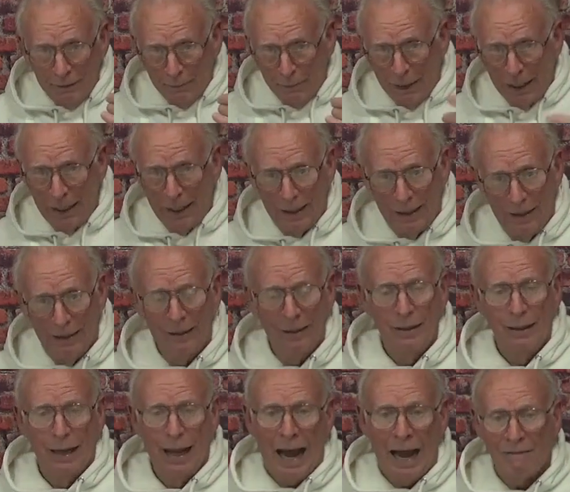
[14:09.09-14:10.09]
But
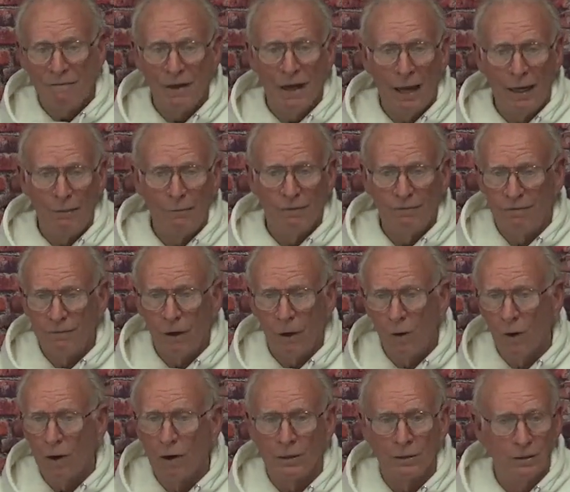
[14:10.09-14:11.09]
I've done it
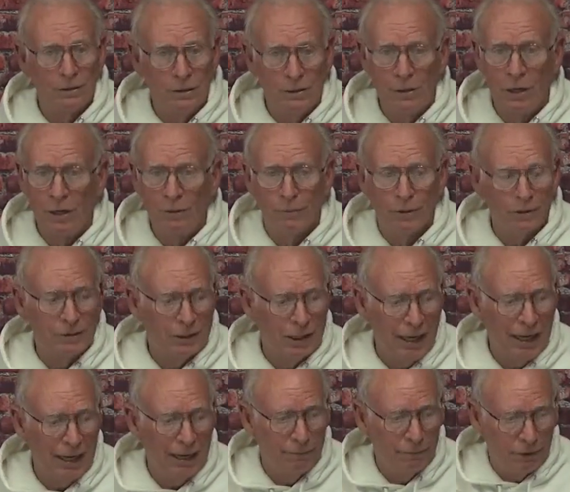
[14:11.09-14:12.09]
before numerous
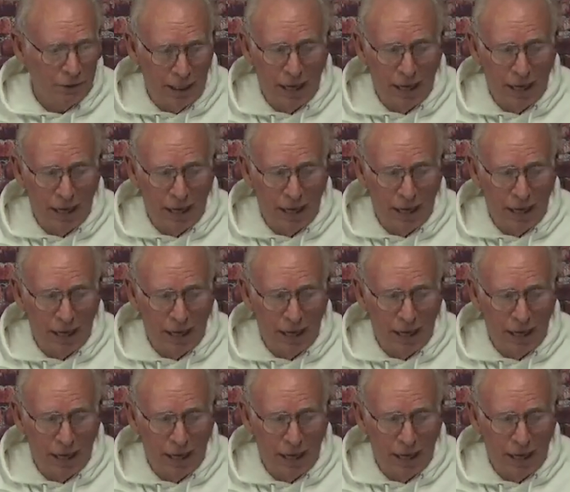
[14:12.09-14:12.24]
times.